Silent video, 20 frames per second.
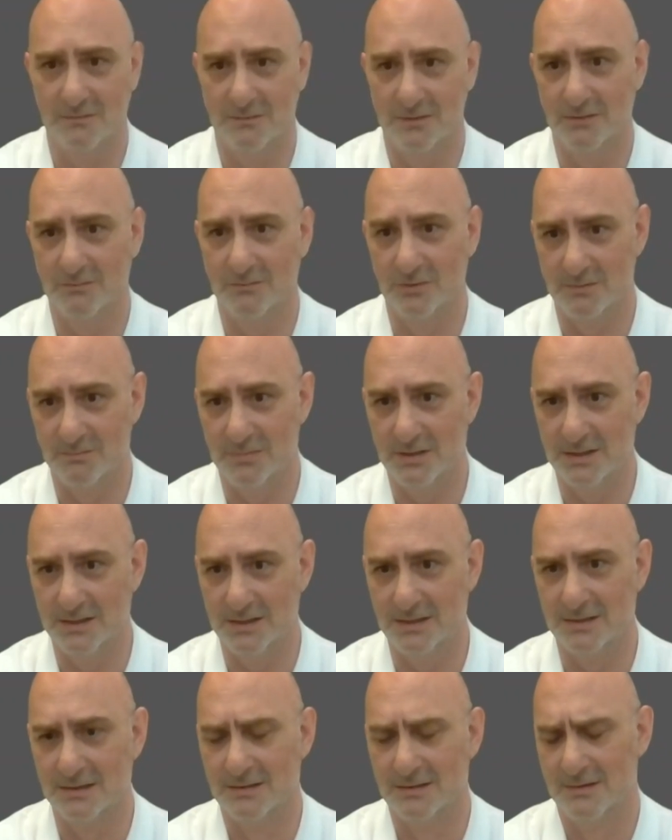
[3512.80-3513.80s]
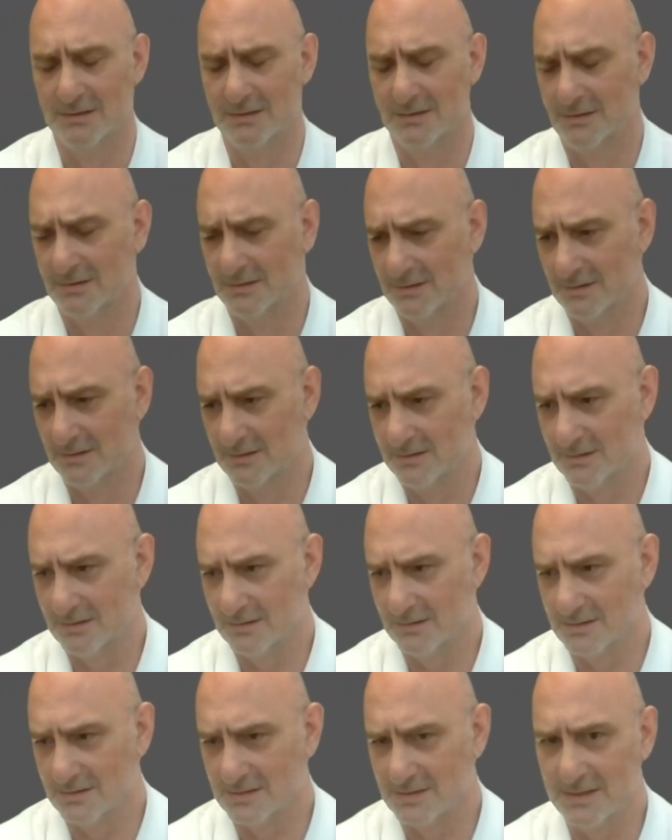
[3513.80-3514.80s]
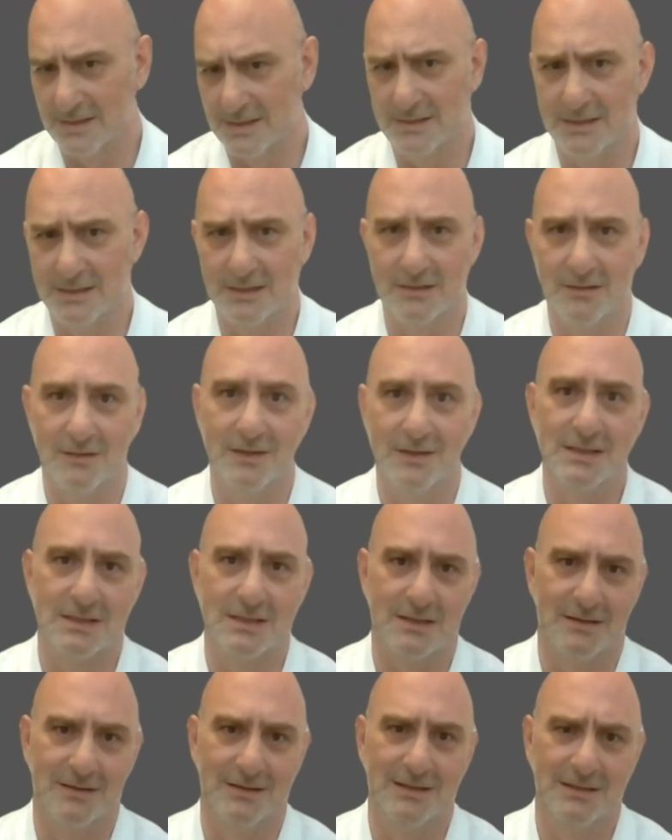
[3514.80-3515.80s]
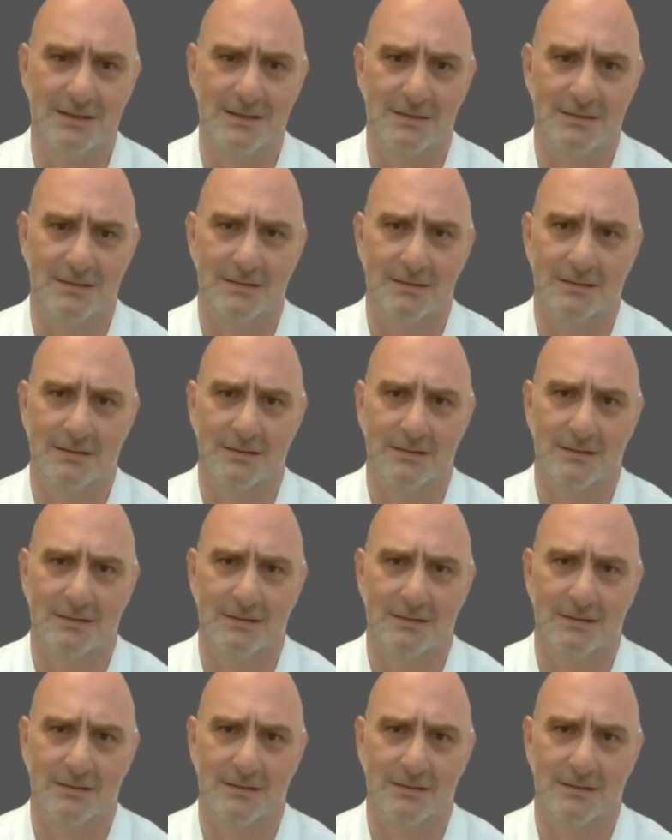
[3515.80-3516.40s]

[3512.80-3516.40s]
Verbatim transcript: go. They would be static line trained.